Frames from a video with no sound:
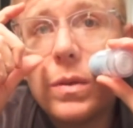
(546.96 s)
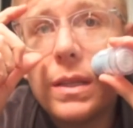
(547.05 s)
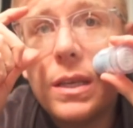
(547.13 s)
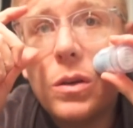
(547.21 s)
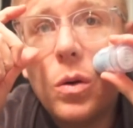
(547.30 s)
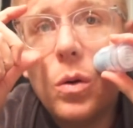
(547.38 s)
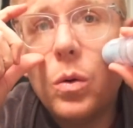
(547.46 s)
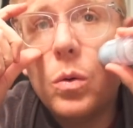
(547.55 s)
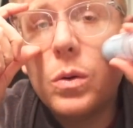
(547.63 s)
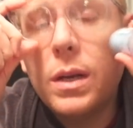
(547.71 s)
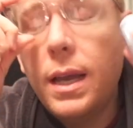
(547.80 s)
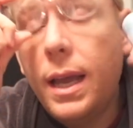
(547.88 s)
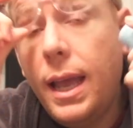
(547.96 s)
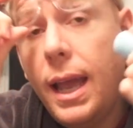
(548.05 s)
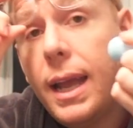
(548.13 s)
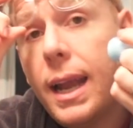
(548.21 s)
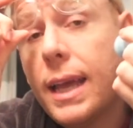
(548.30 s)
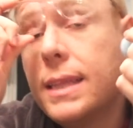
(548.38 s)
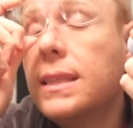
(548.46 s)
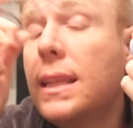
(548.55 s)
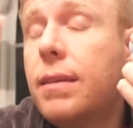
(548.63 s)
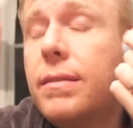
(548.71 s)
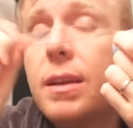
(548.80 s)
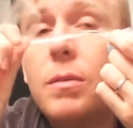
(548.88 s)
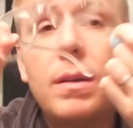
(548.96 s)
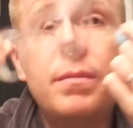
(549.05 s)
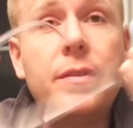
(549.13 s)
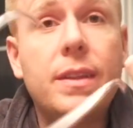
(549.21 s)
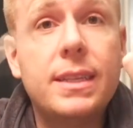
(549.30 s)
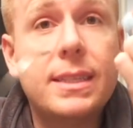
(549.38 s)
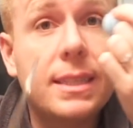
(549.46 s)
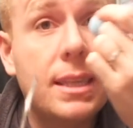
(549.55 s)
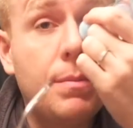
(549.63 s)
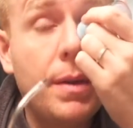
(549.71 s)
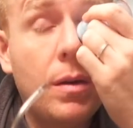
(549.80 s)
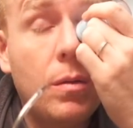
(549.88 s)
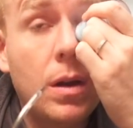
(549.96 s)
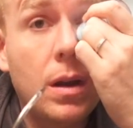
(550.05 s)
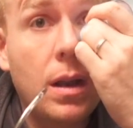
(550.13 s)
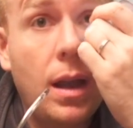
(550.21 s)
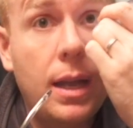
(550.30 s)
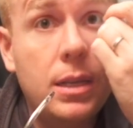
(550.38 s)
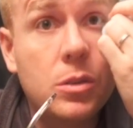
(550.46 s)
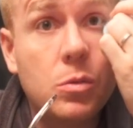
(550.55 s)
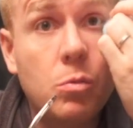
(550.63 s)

really cold, and I love like when I'm feeling sleepy at work, I just